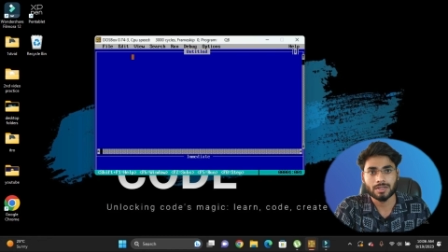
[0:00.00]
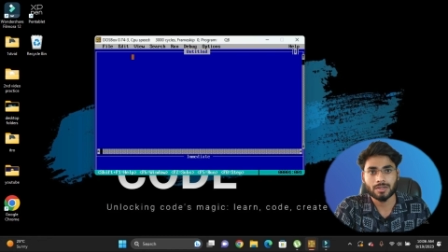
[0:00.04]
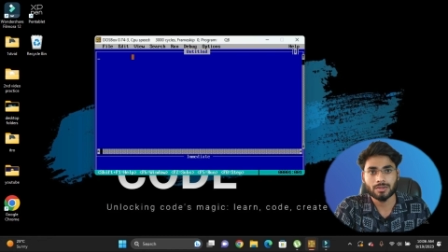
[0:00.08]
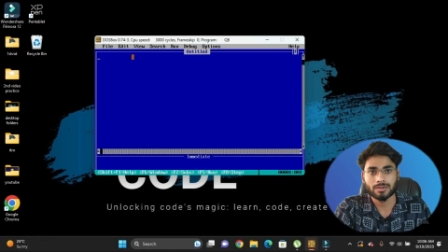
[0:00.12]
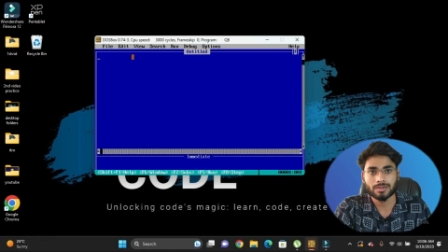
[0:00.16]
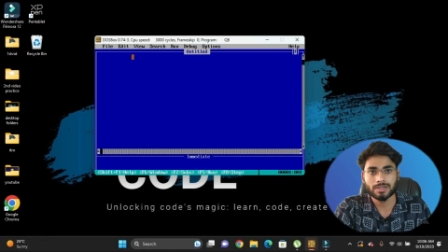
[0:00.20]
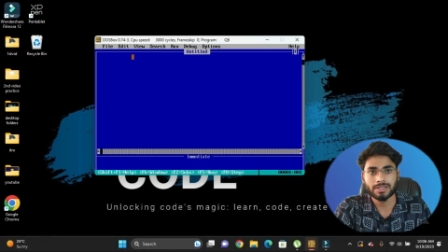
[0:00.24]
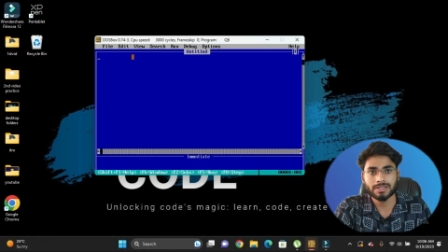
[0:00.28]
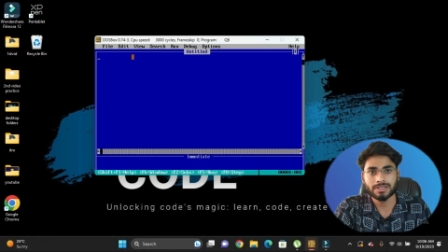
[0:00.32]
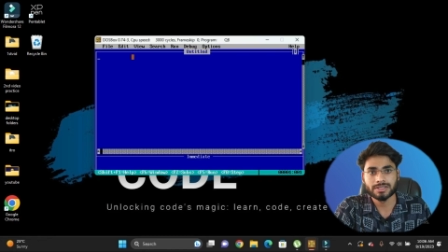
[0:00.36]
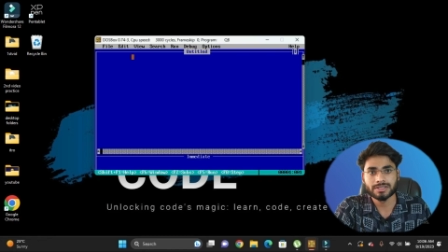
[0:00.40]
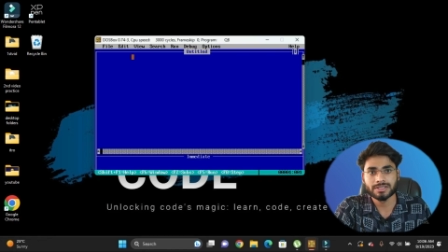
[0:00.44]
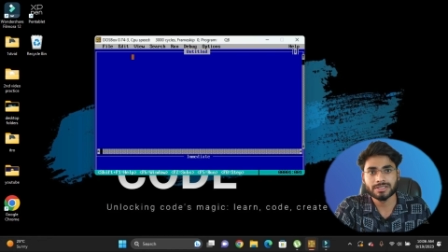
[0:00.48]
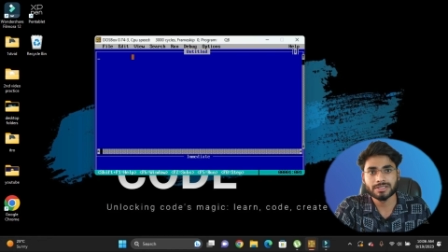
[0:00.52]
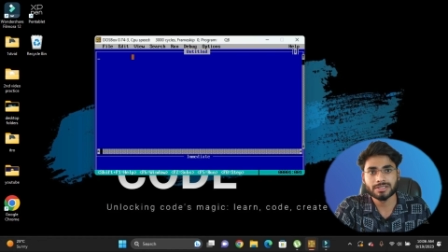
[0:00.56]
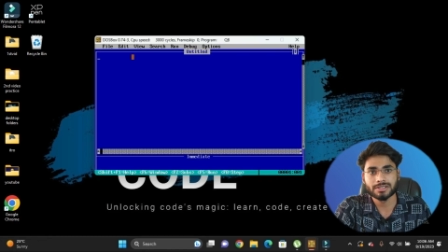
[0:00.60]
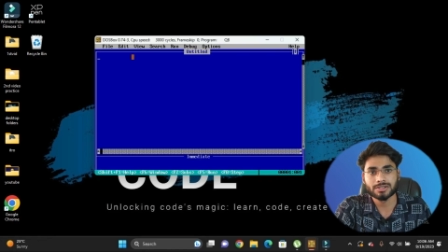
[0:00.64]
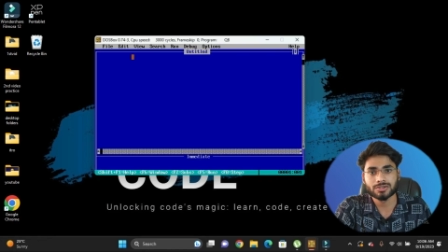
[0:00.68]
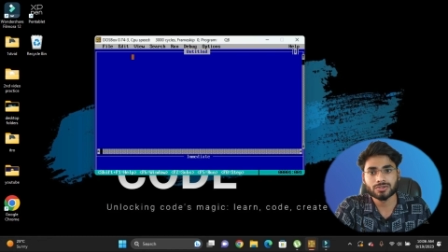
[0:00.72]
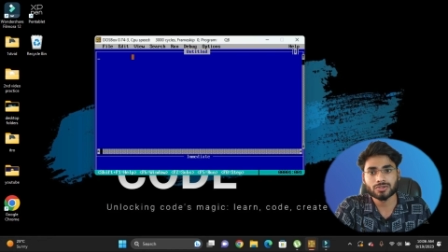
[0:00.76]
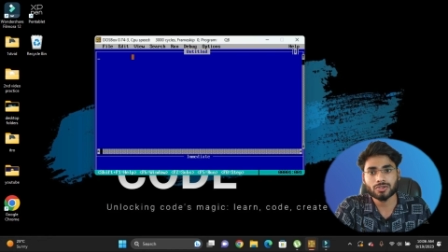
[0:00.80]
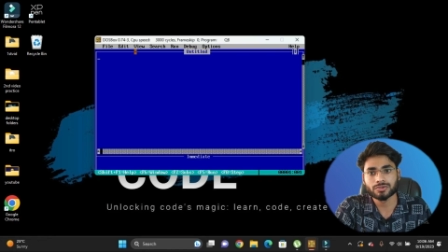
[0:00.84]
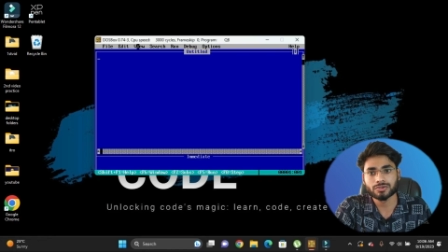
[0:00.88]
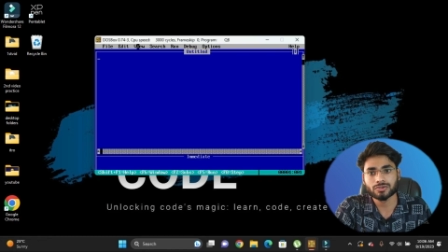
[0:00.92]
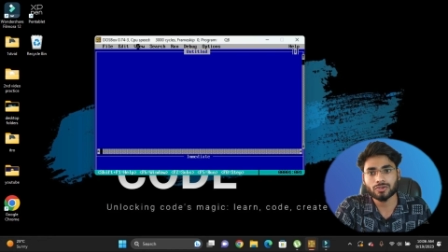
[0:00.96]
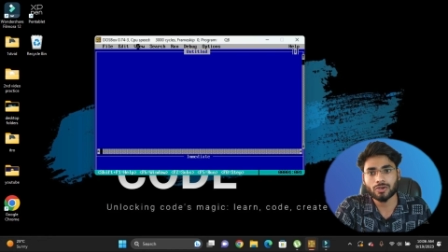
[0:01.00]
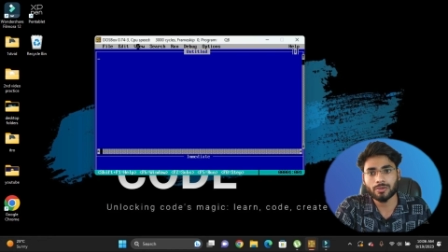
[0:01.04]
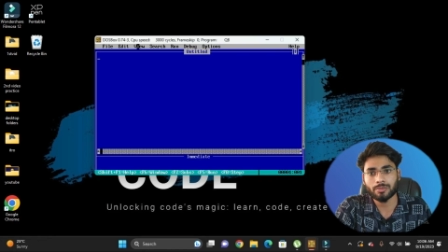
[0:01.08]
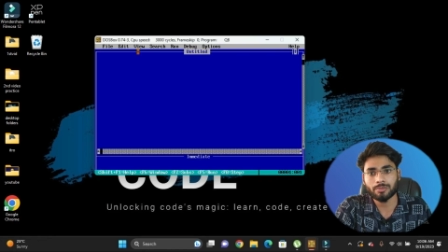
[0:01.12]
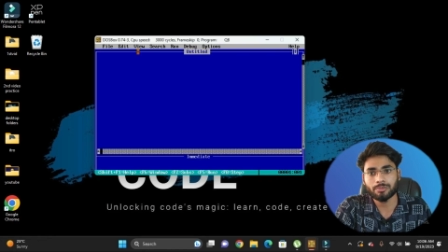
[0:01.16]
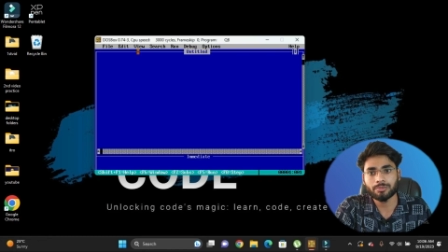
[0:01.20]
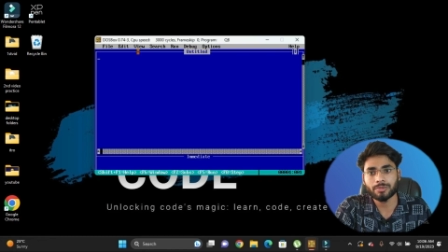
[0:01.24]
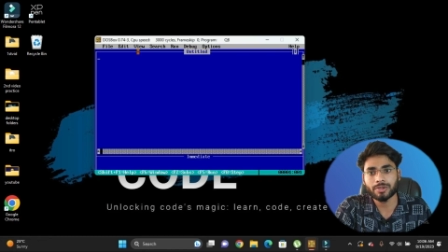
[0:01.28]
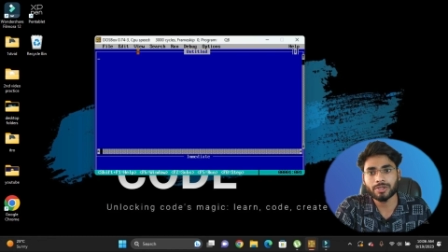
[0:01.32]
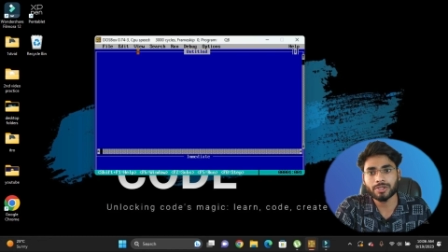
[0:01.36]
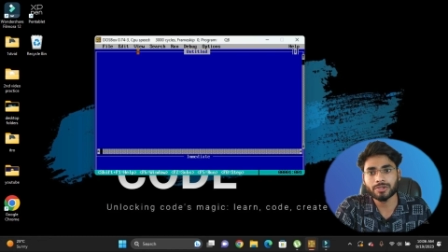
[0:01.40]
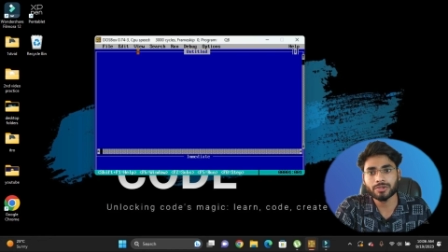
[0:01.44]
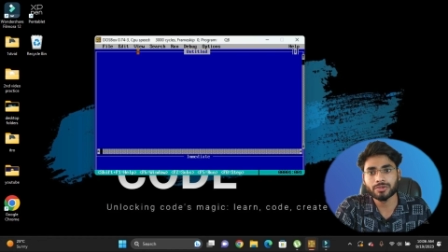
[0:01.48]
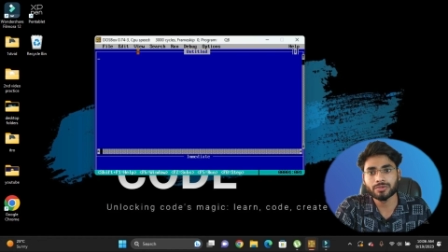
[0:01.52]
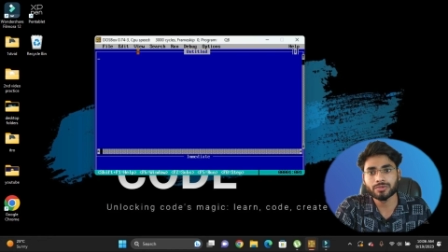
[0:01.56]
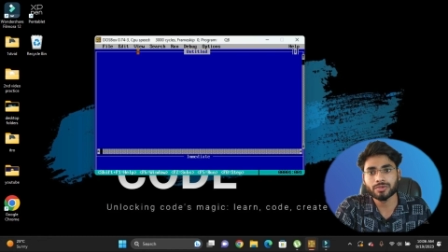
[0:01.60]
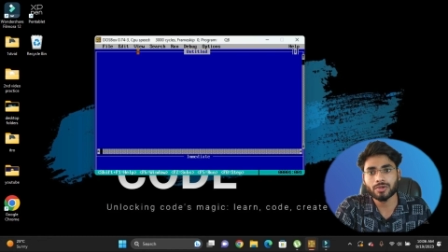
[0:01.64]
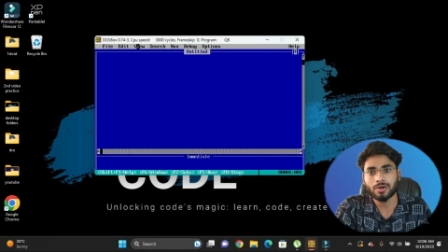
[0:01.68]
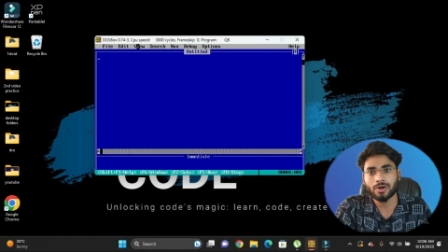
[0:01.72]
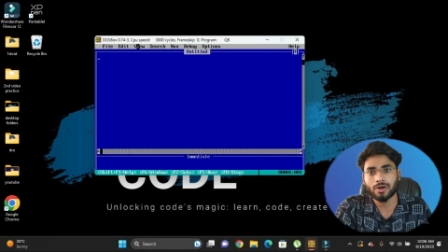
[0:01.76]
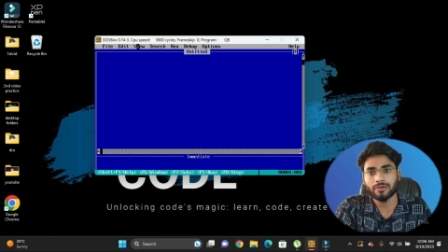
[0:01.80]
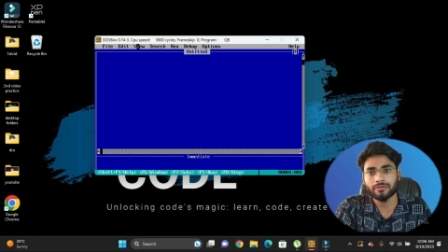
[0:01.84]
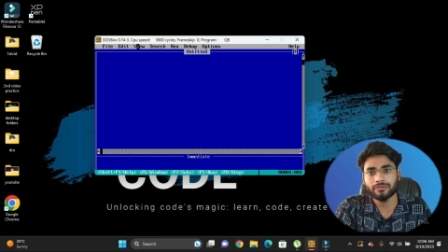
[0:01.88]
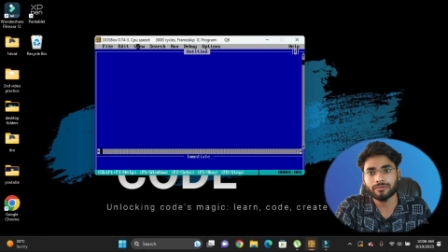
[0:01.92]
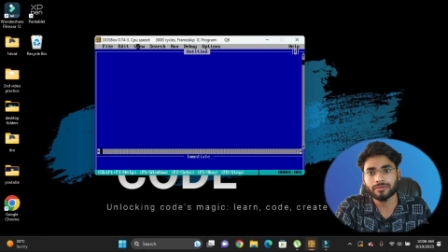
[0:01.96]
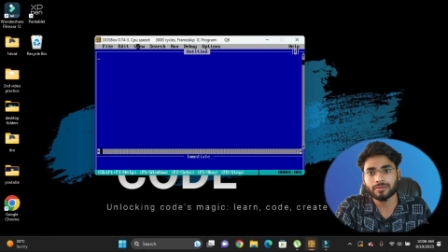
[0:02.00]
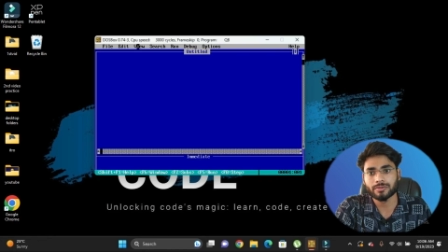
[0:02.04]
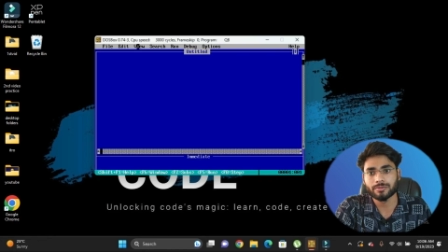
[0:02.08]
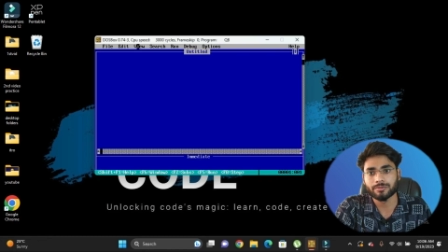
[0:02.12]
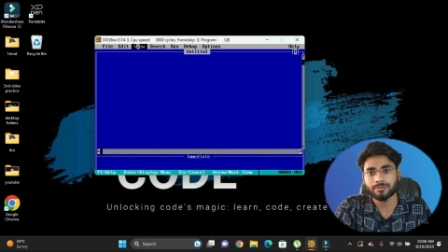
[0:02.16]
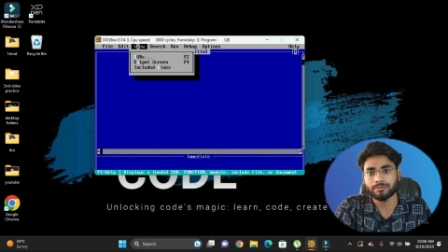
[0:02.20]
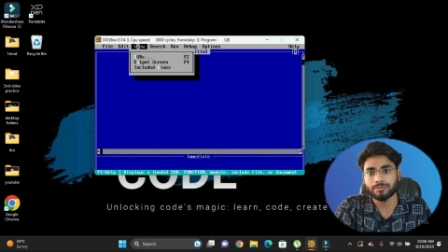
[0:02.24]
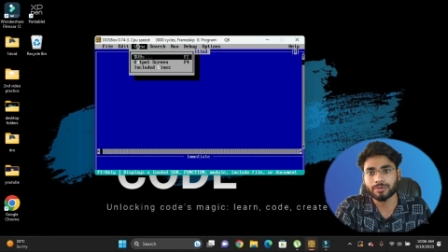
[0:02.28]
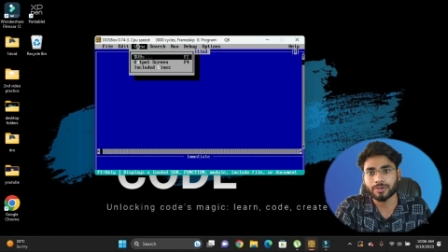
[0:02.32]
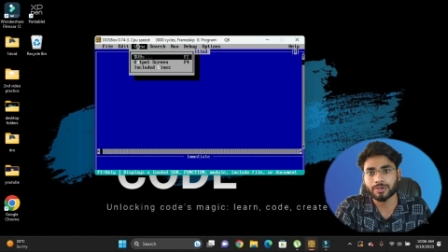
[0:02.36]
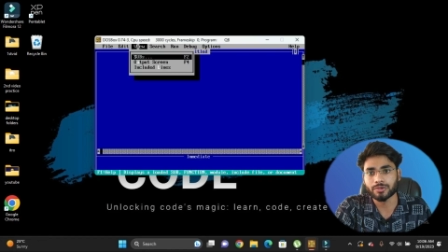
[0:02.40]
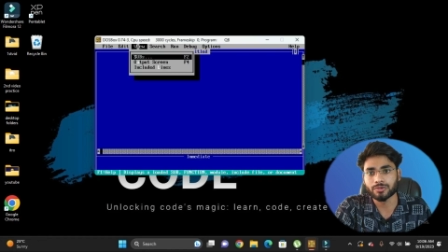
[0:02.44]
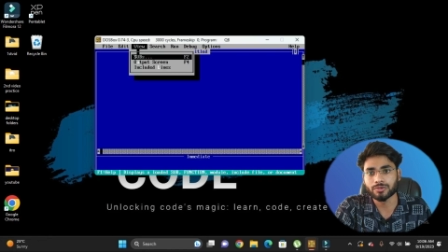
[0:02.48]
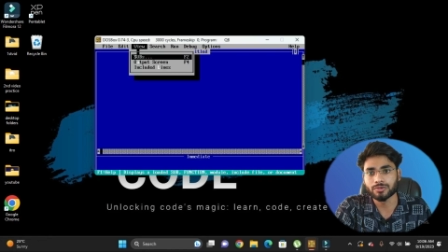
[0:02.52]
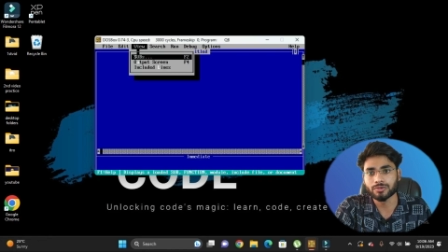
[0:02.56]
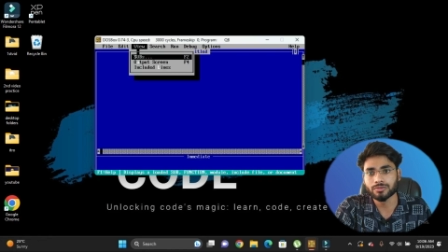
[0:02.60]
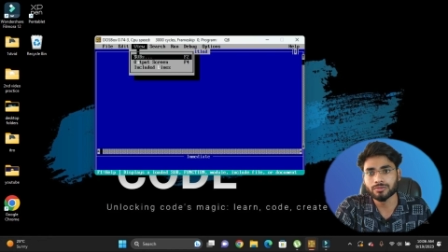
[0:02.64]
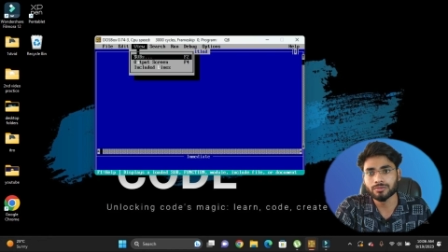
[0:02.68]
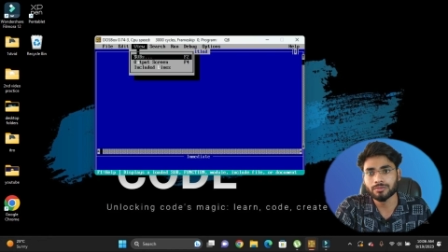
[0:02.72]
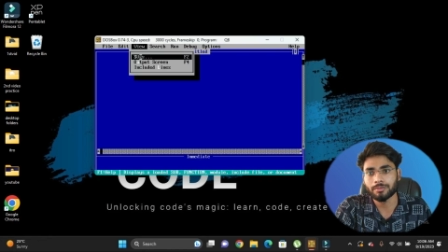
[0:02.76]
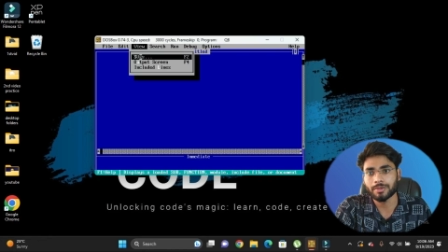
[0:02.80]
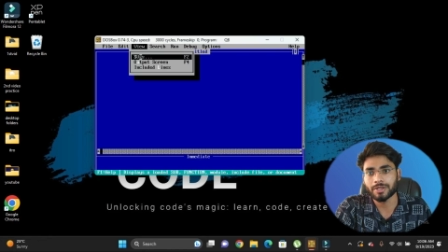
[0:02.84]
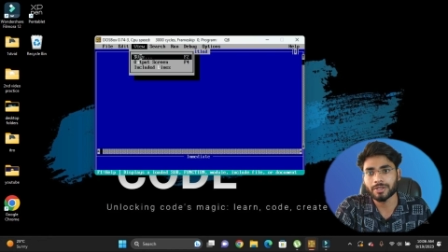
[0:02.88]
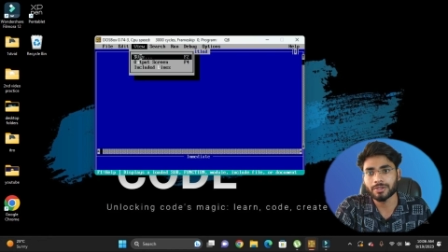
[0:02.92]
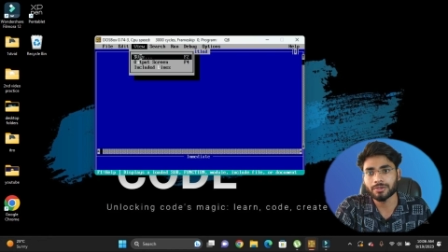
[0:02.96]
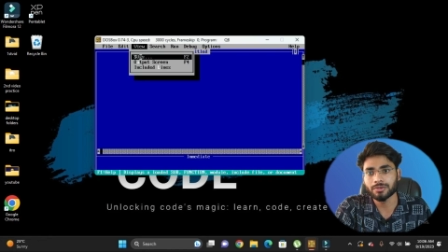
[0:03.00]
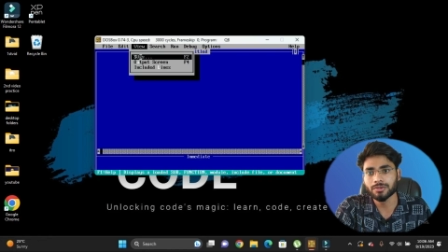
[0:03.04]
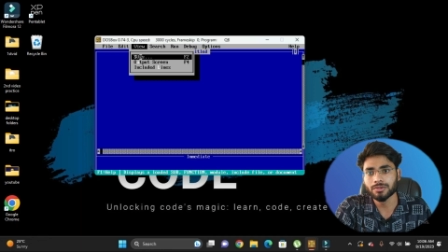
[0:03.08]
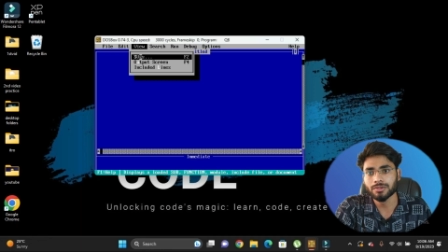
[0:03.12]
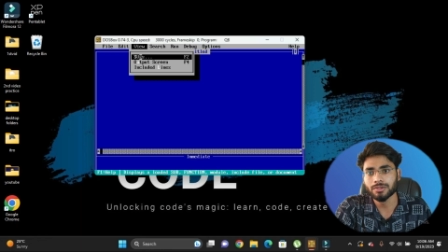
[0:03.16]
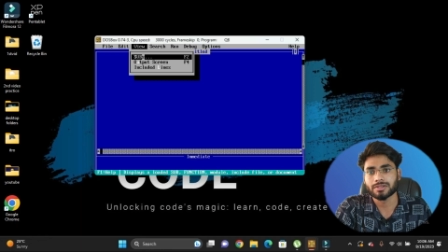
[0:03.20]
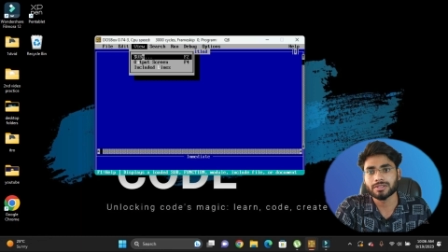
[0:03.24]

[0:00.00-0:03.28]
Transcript: Now let's see the submenu of view menu.